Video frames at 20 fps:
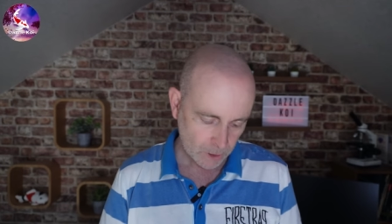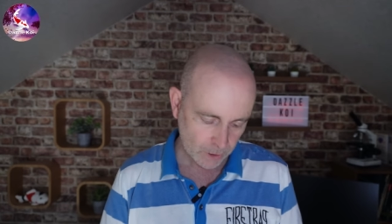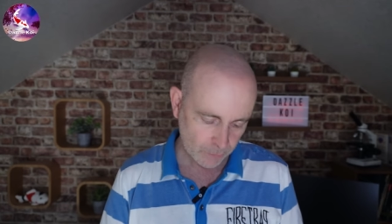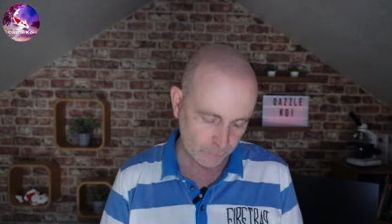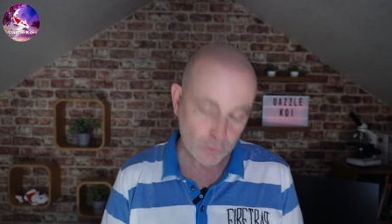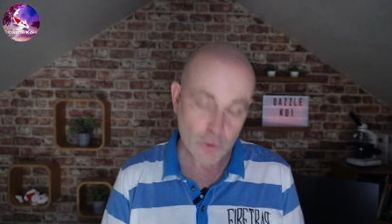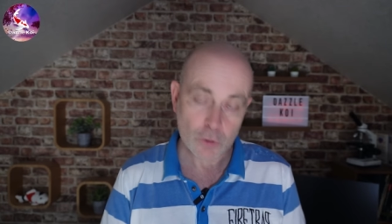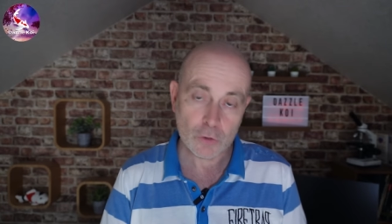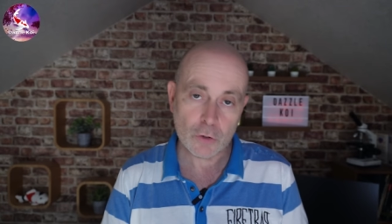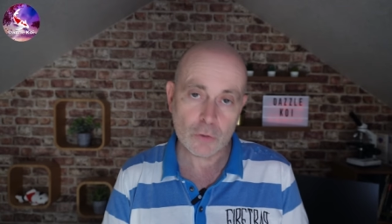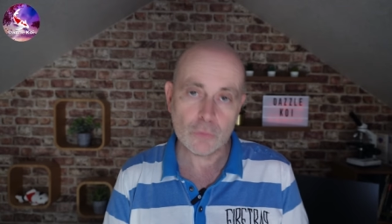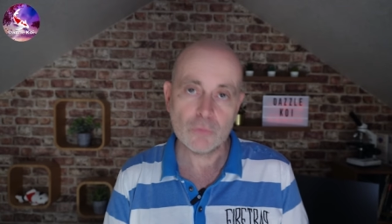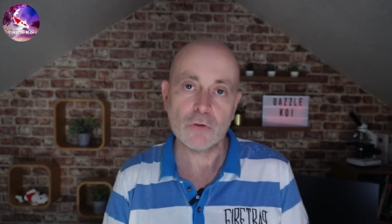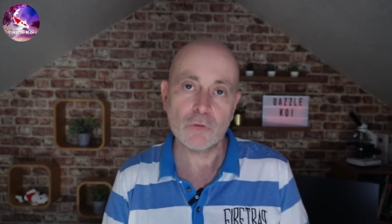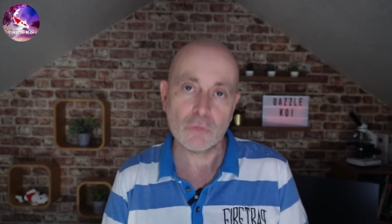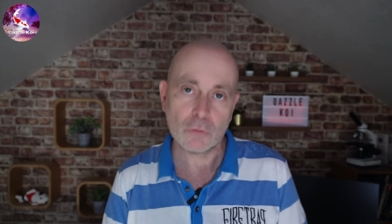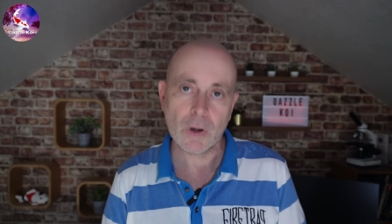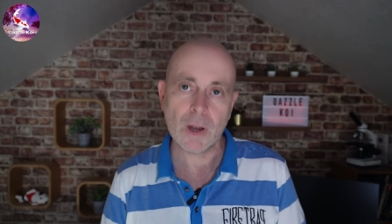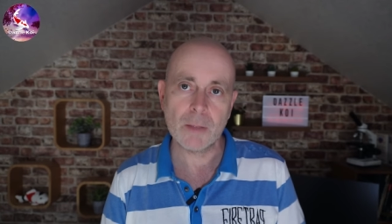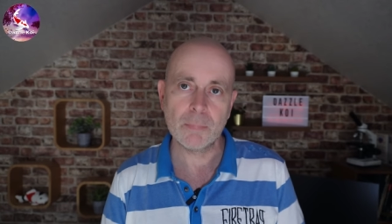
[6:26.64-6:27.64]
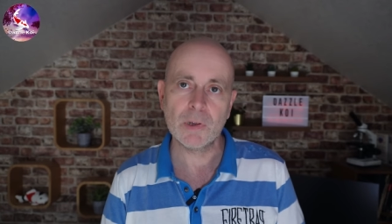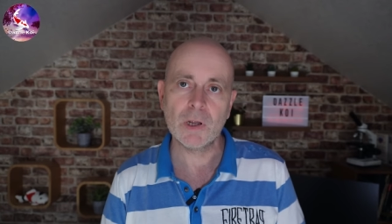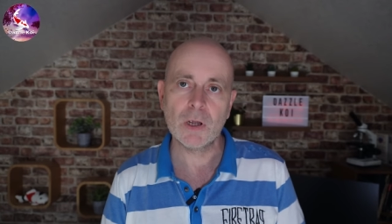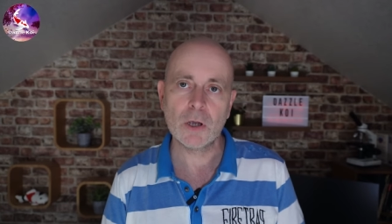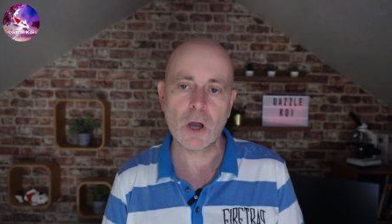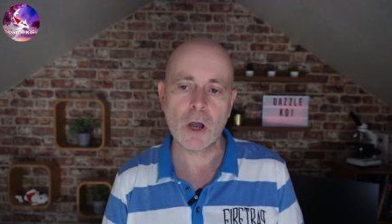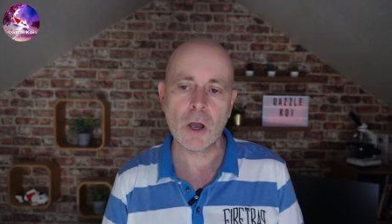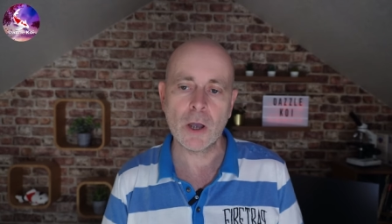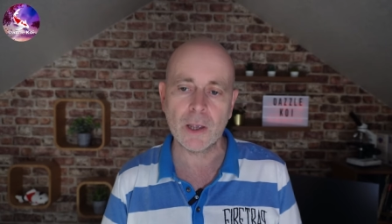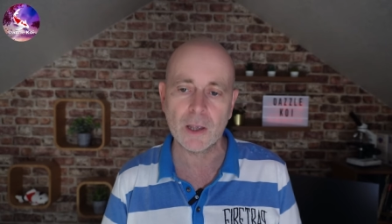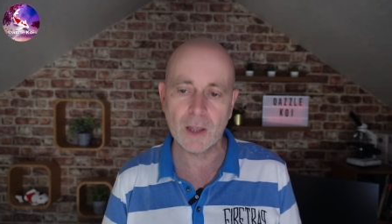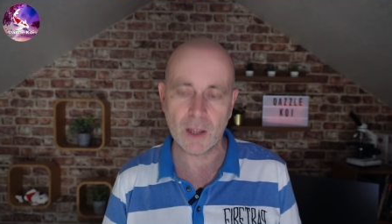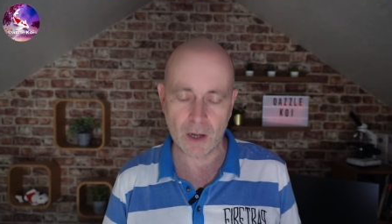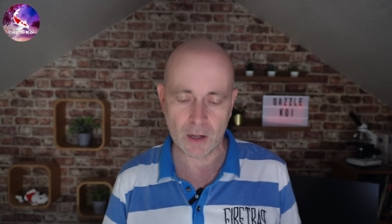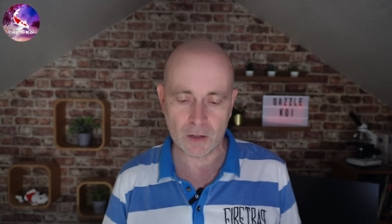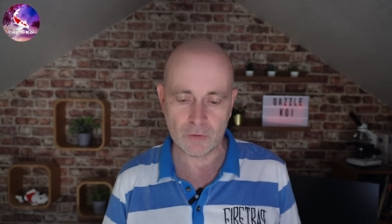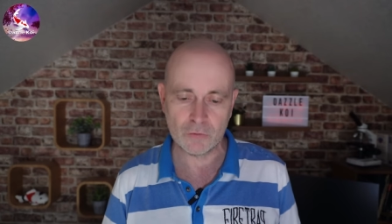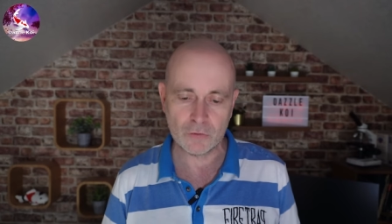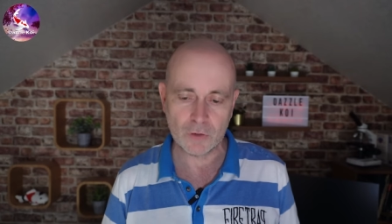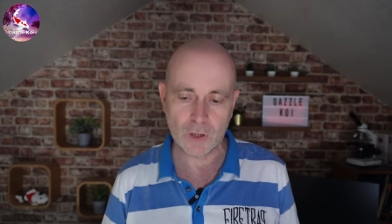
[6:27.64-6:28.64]
If you're new to scraping coy,
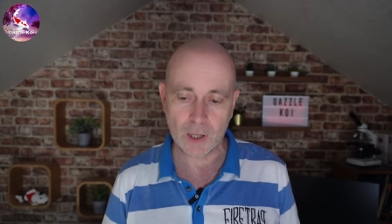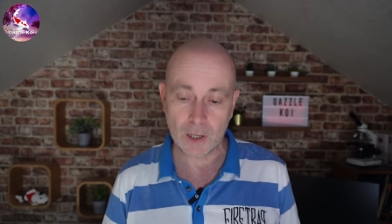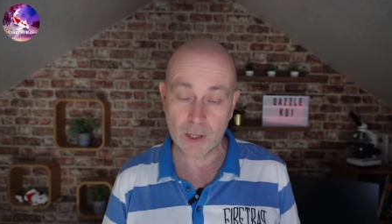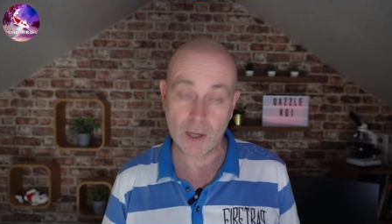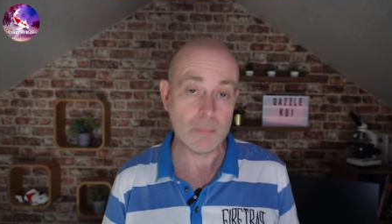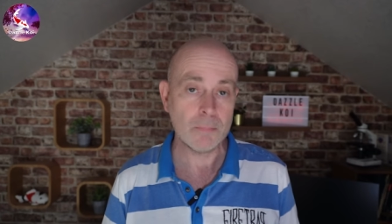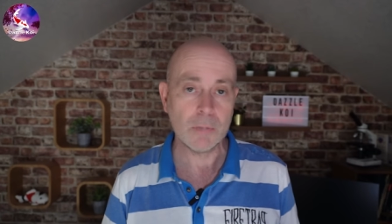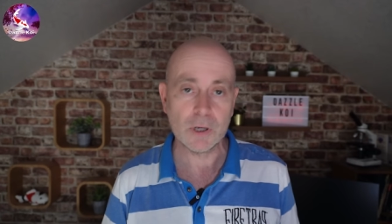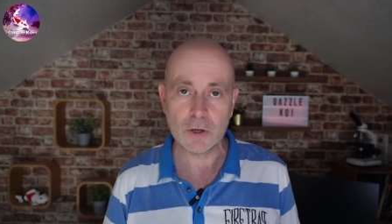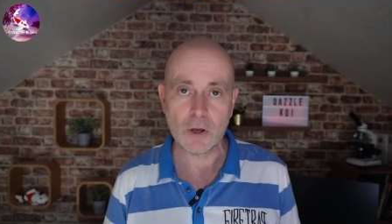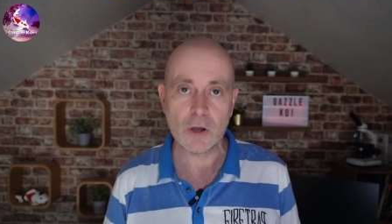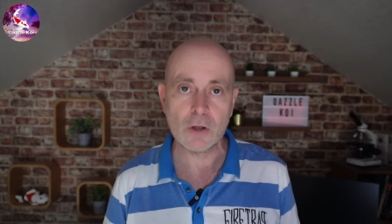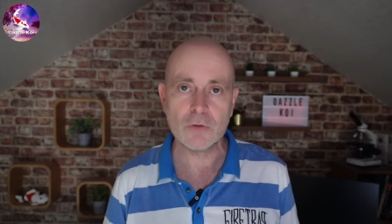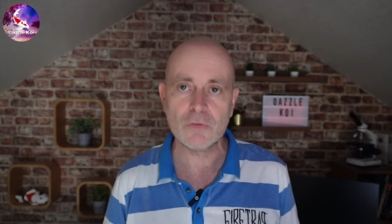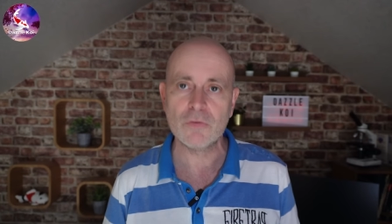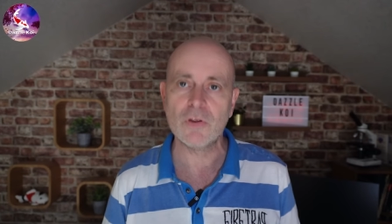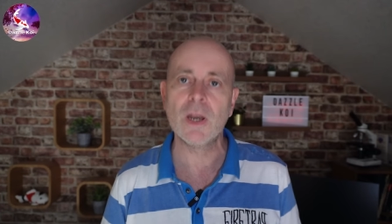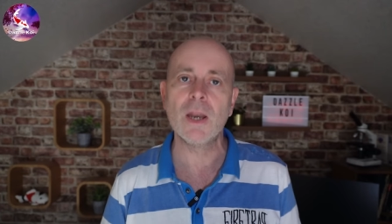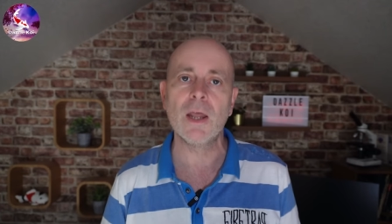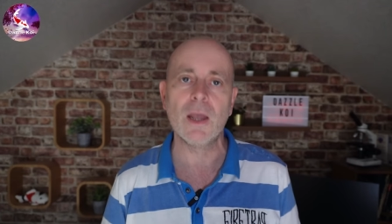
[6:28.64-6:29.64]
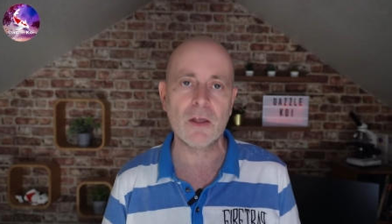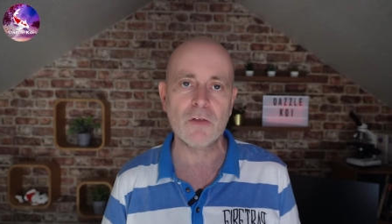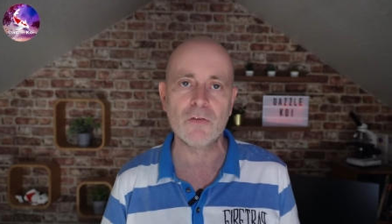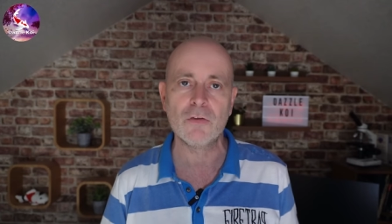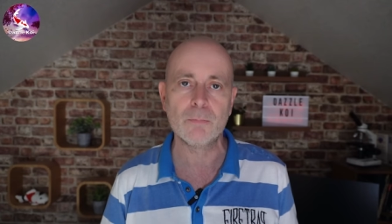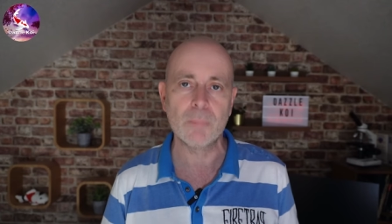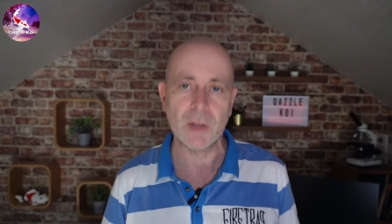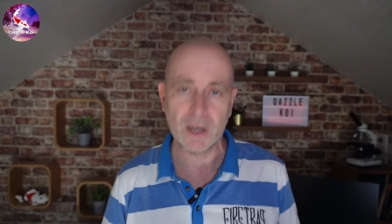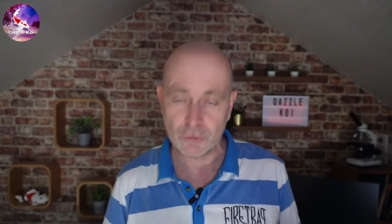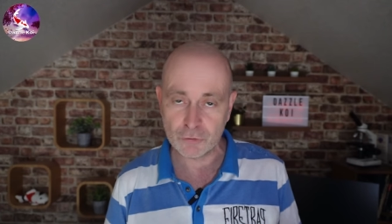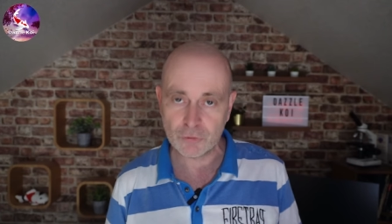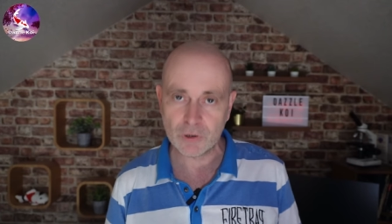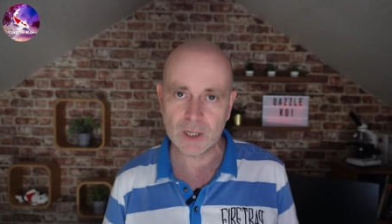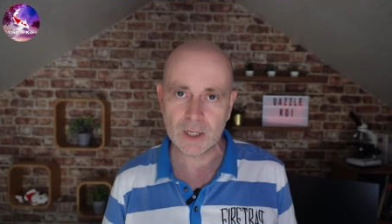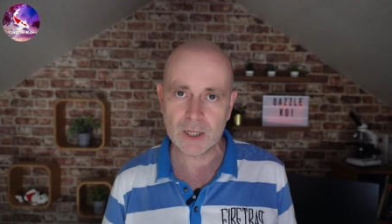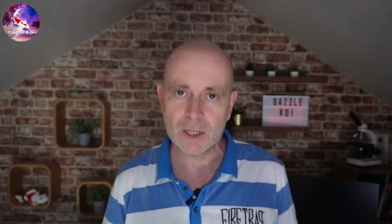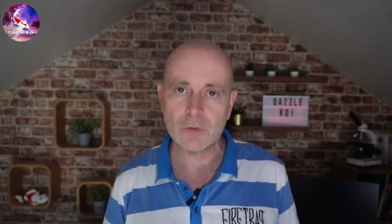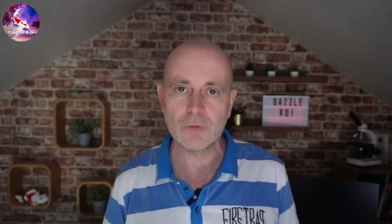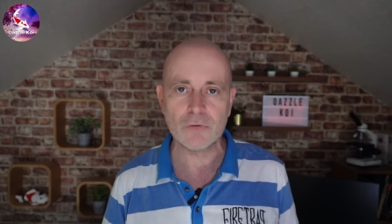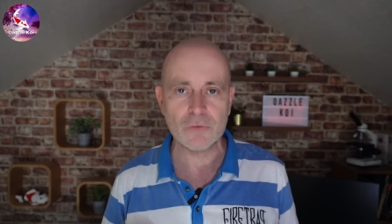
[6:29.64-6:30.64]
it can be daunting. It is a bit
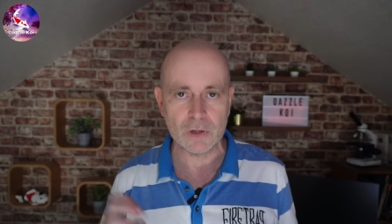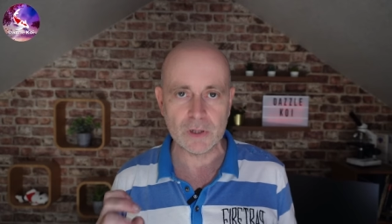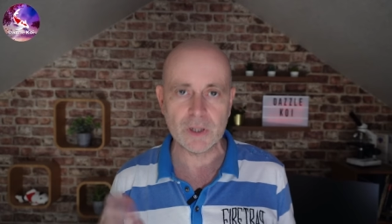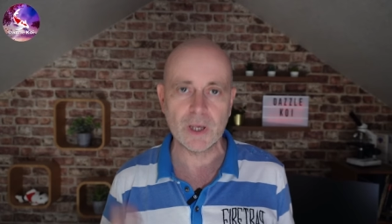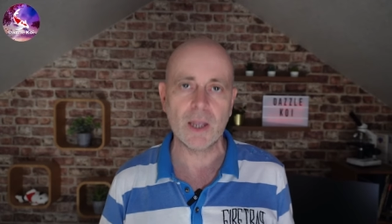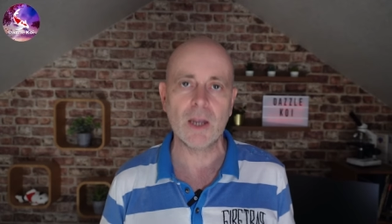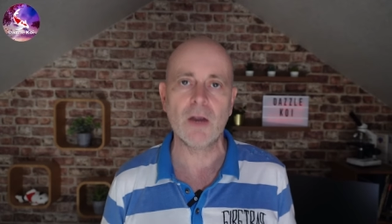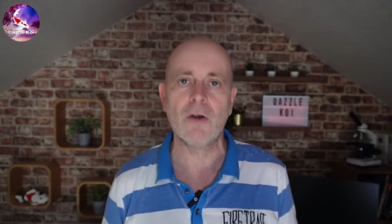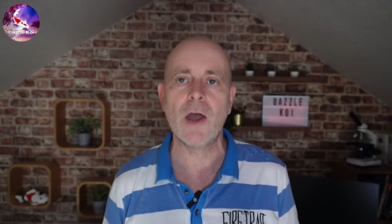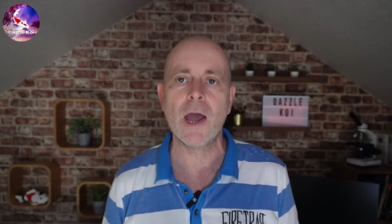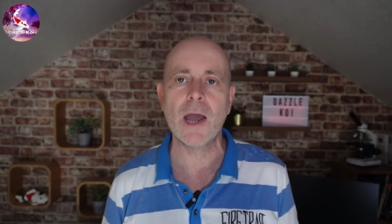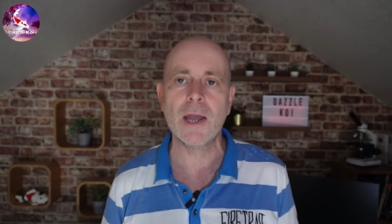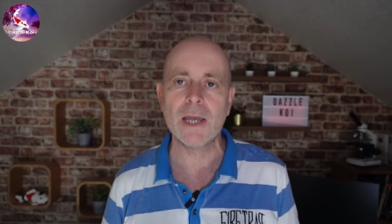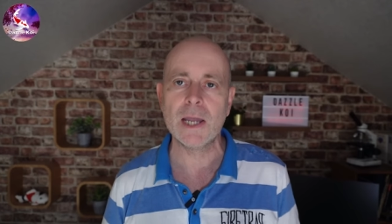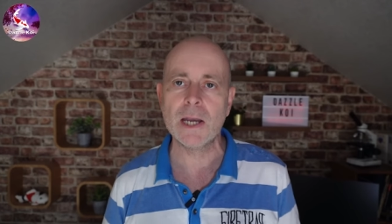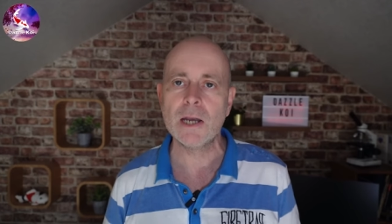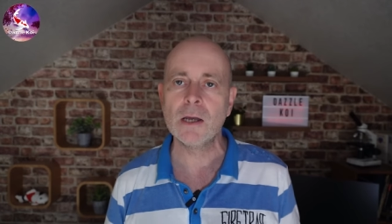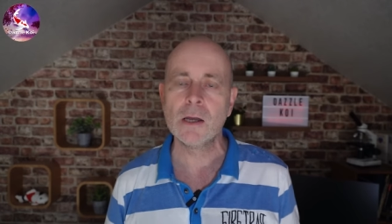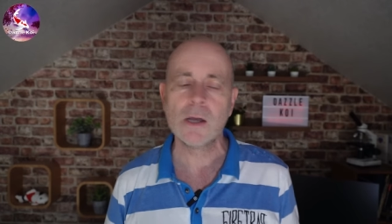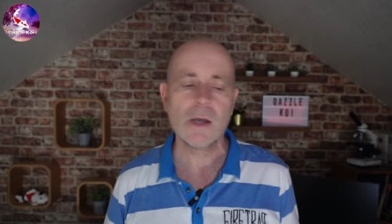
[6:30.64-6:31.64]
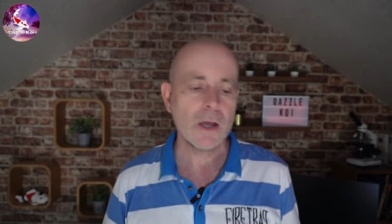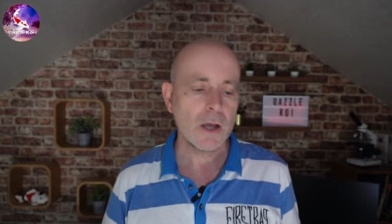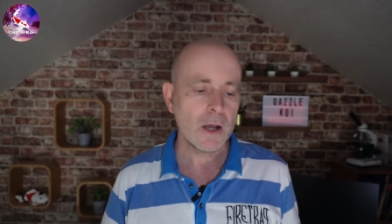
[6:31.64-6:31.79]
tricky until you get your eye in.